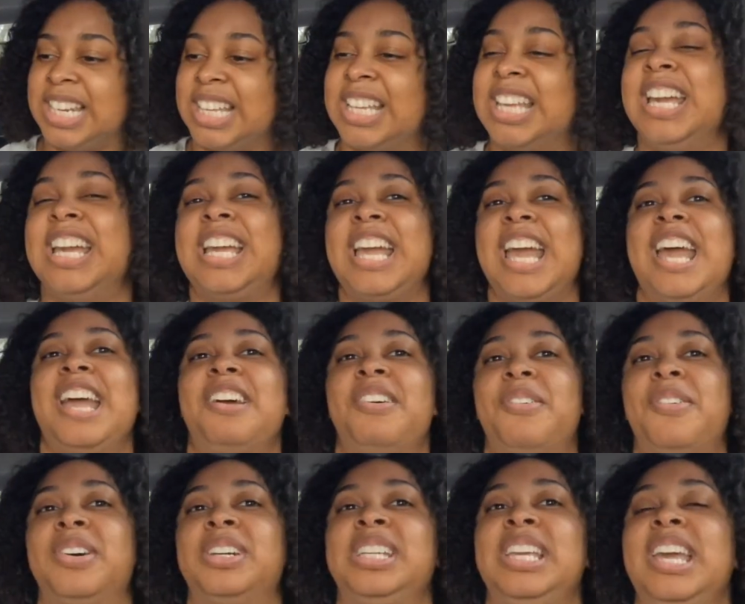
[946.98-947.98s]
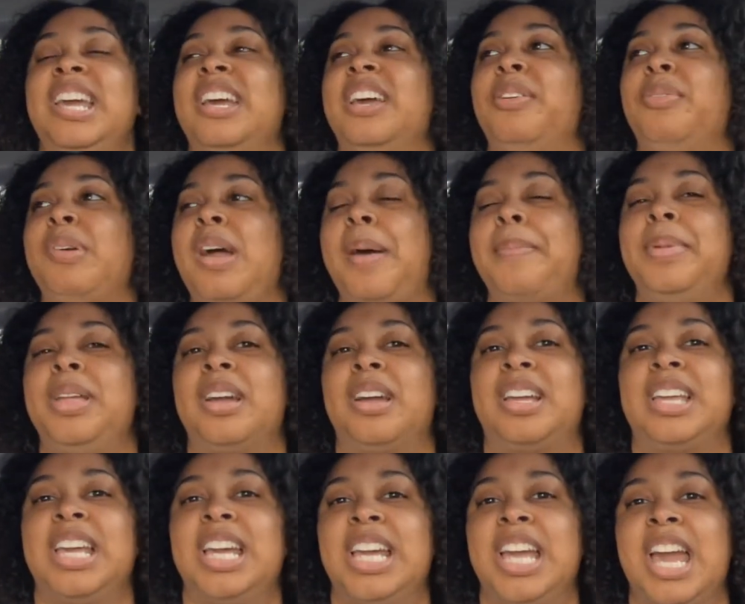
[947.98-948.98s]
is it a Kit Kat or yeah, it reminds me
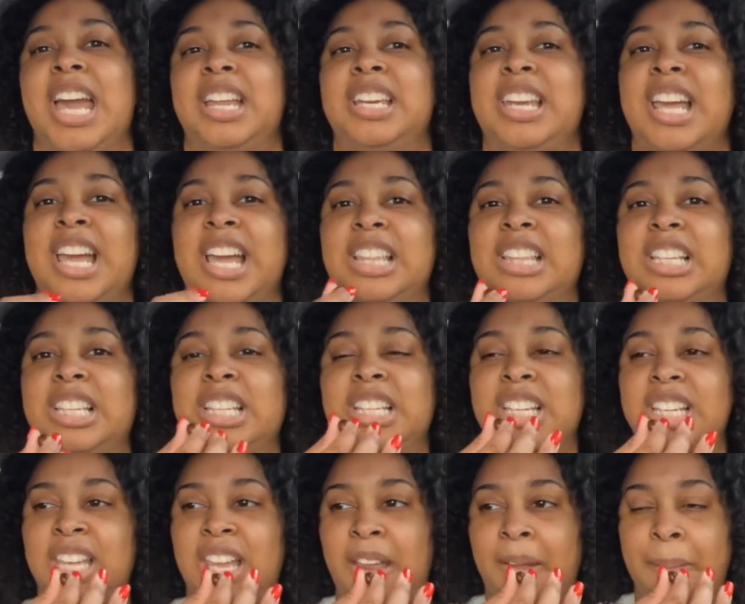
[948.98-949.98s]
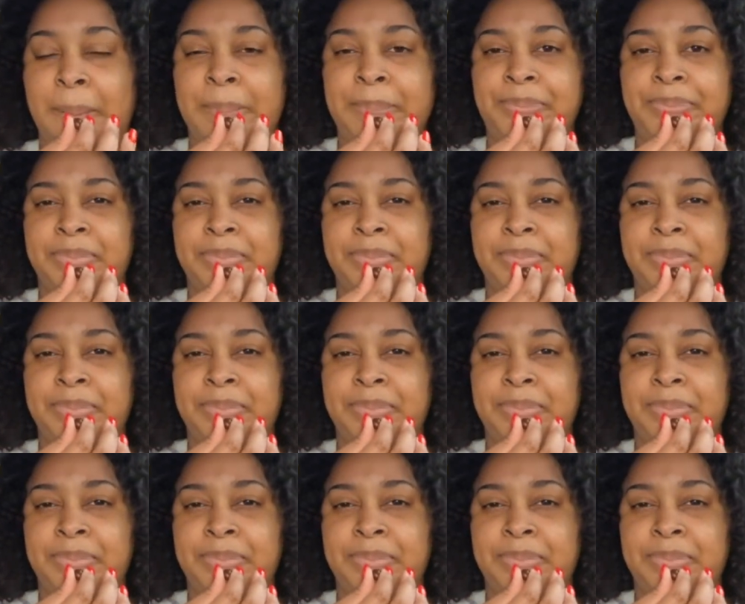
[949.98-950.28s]
of a Kit Kat that got the cookie.